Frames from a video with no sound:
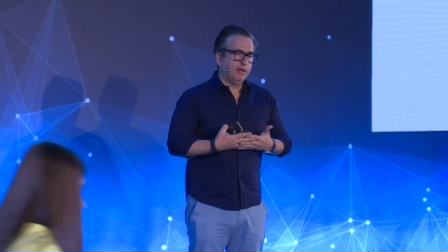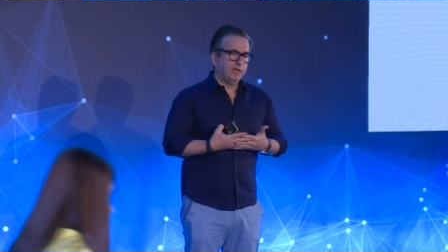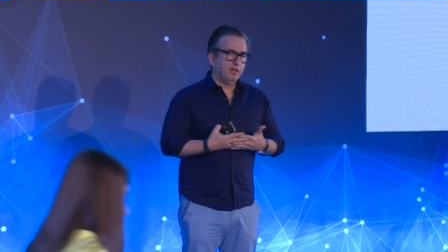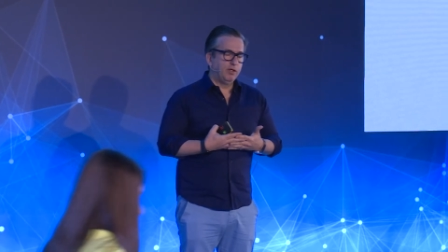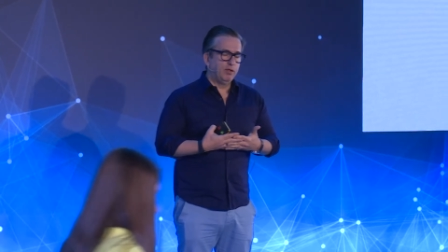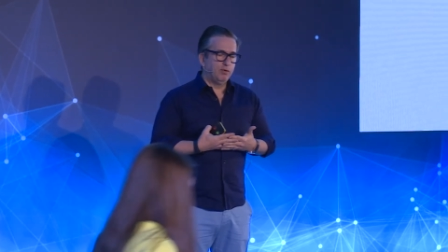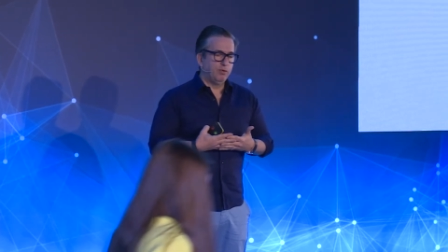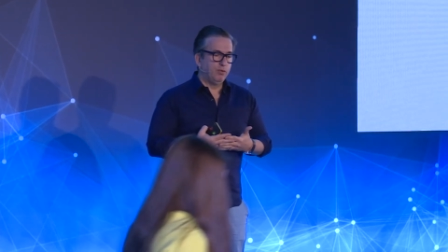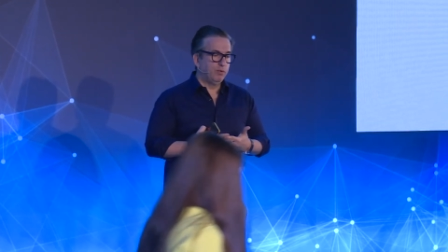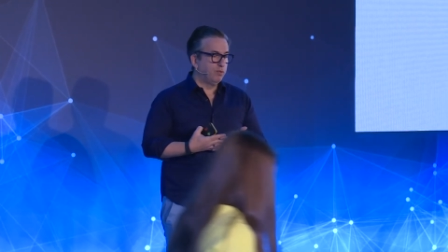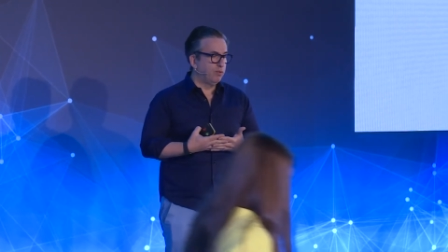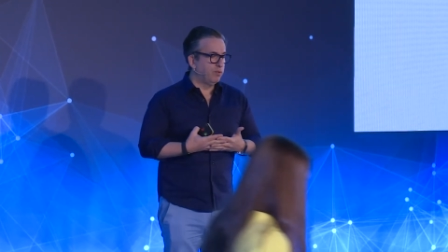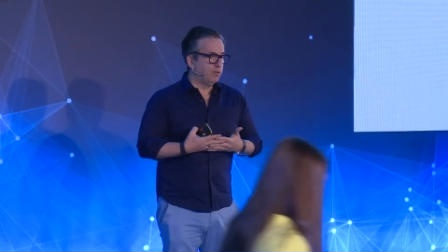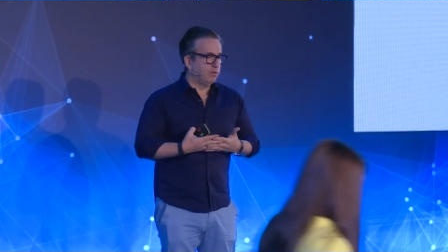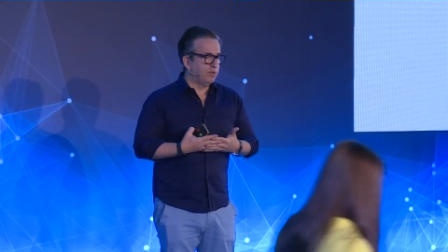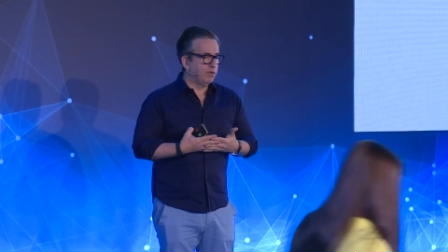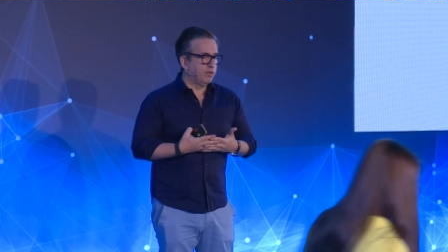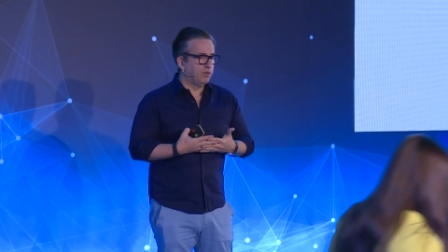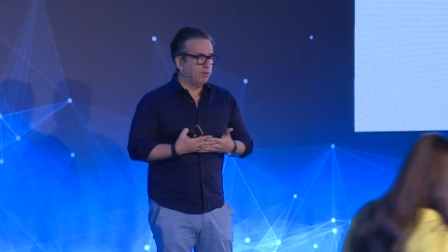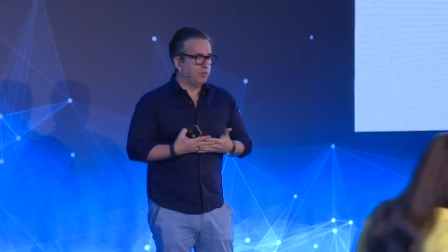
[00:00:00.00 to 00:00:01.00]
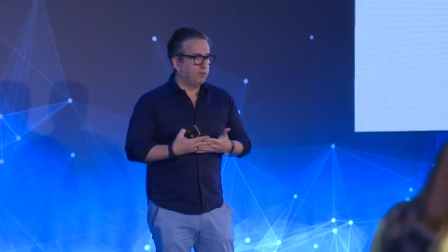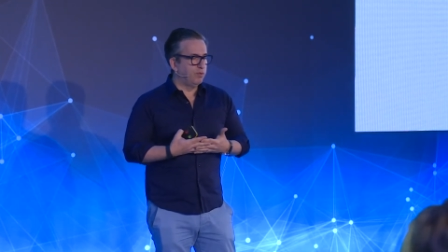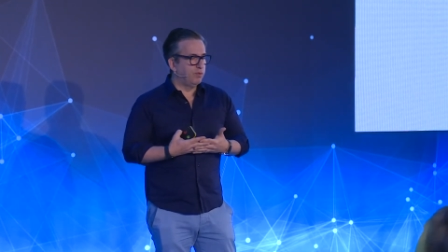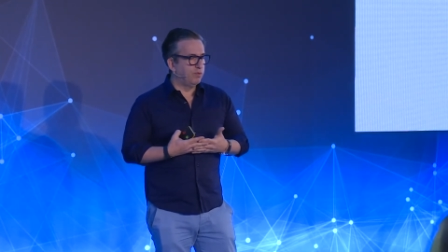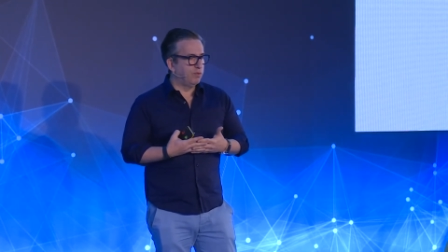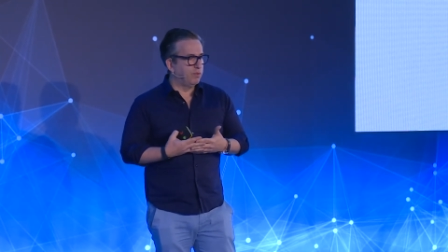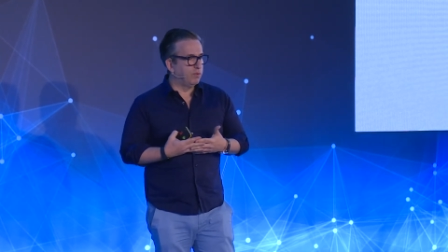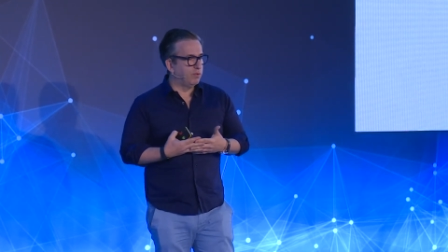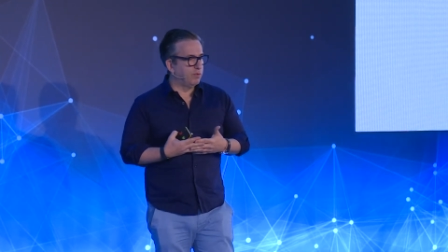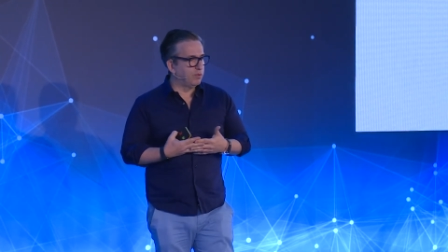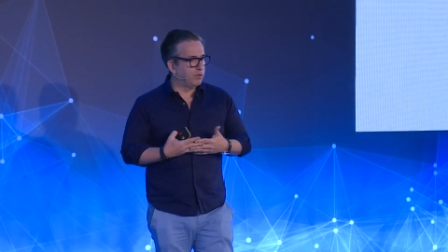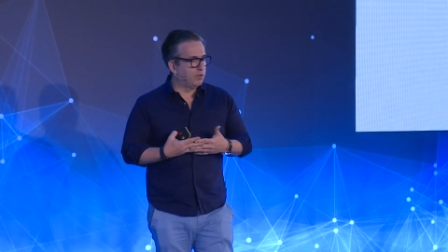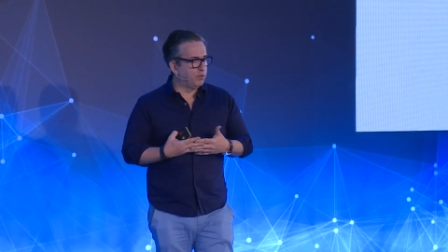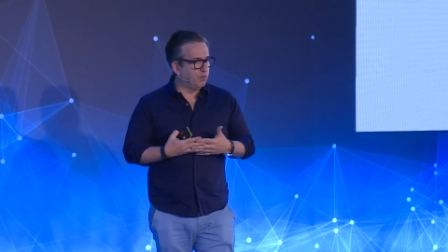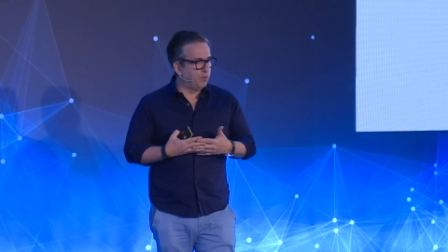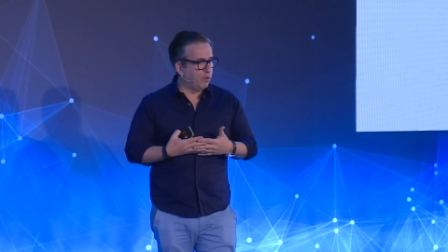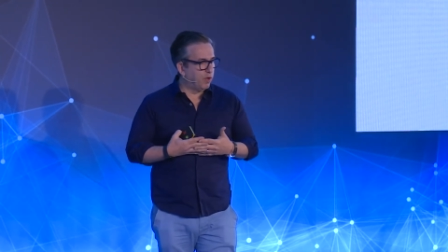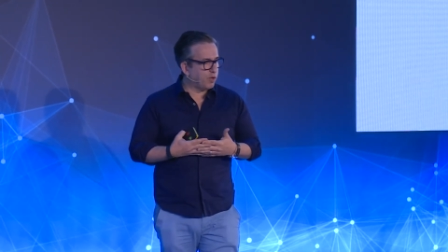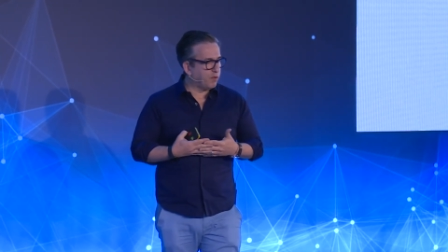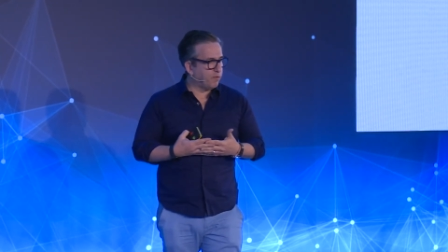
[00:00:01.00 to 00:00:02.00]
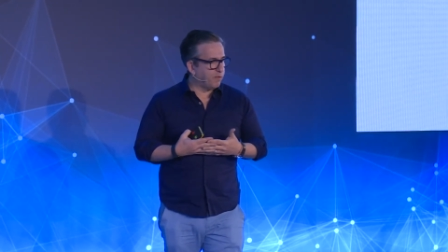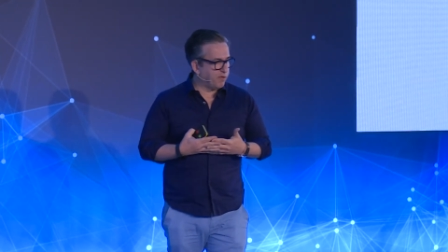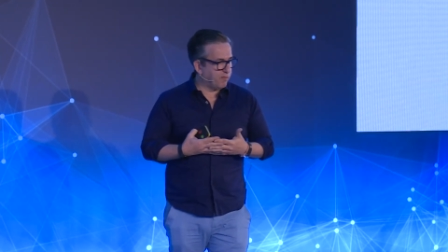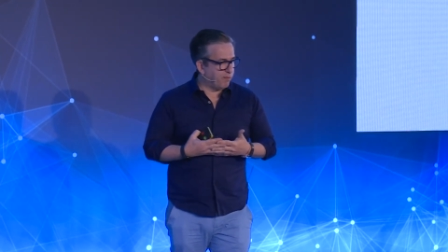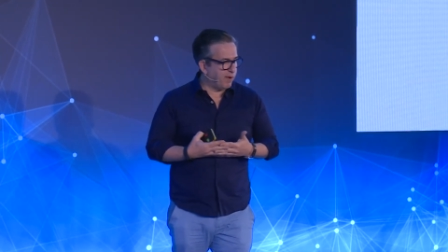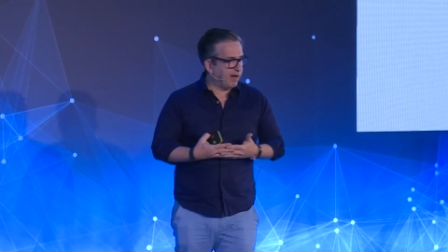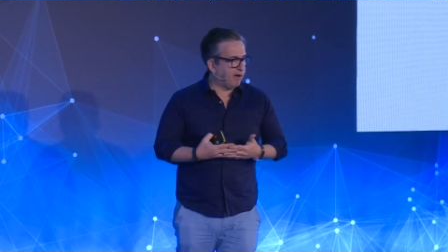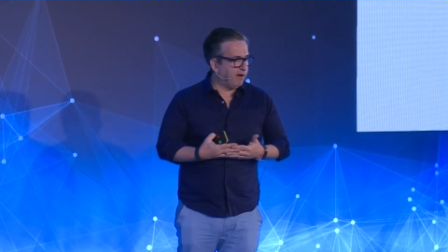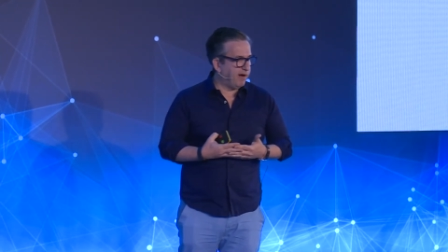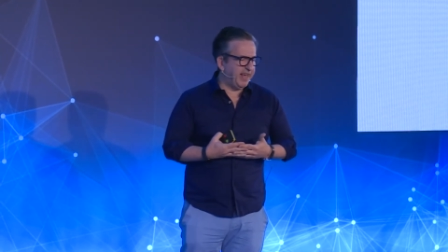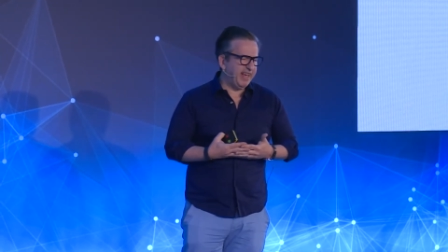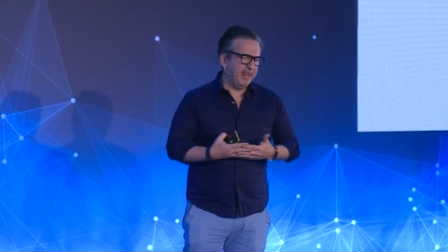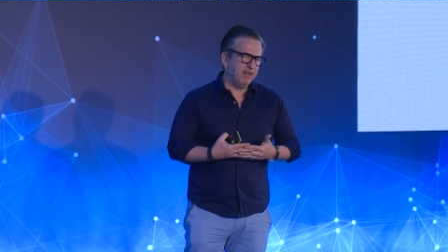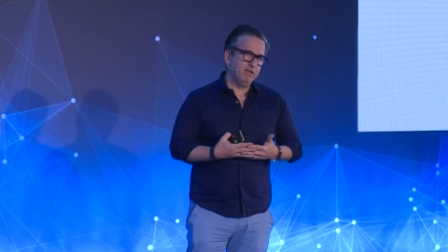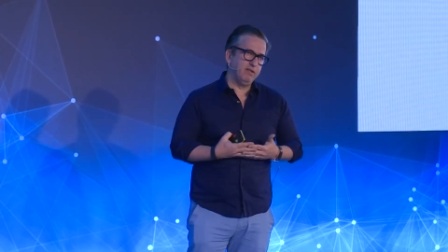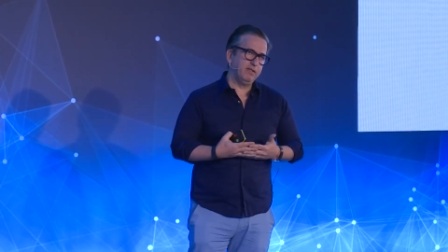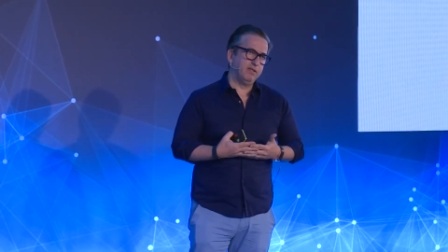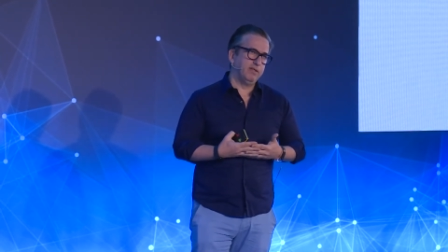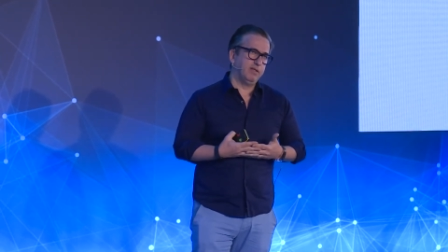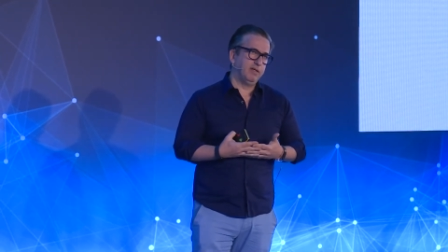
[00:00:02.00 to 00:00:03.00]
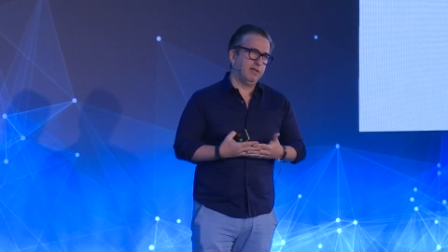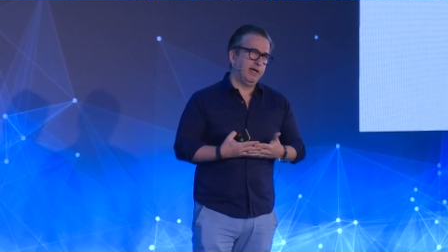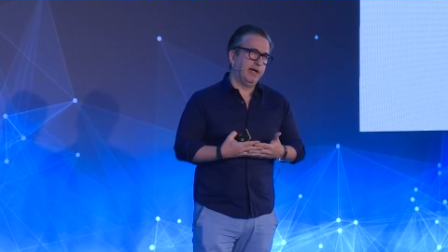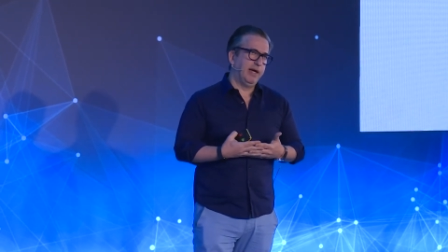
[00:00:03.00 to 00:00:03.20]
to, to, to work with regulators,